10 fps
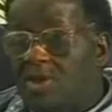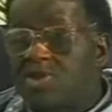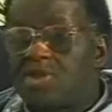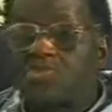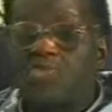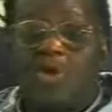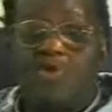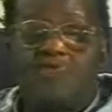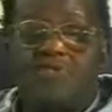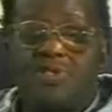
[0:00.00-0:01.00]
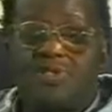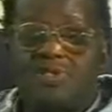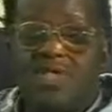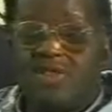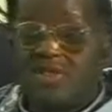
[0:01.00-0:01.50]
It is one of the
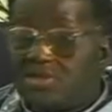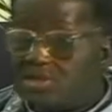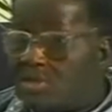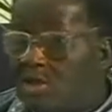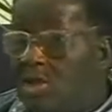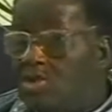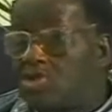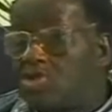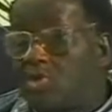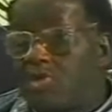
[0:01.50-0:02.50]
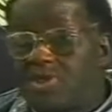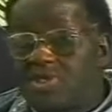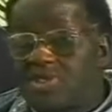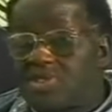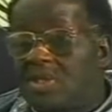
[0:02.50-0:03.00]
saddest
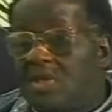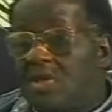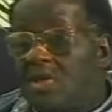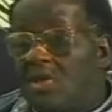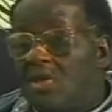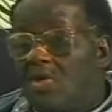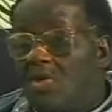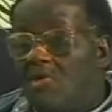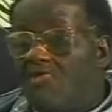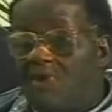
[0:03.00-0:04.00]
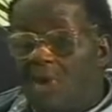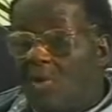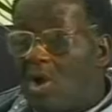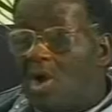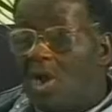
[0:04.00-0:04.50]
stories of
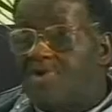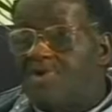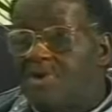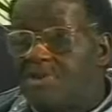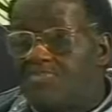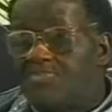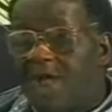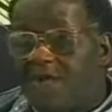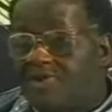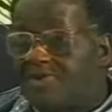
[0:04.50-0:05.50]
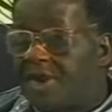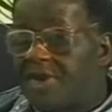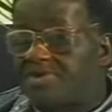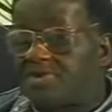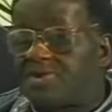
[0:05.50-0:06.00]
our country's
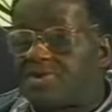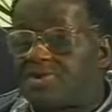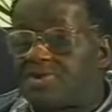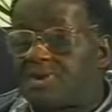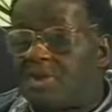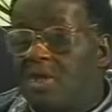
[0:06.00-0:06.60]
blood-drenched history.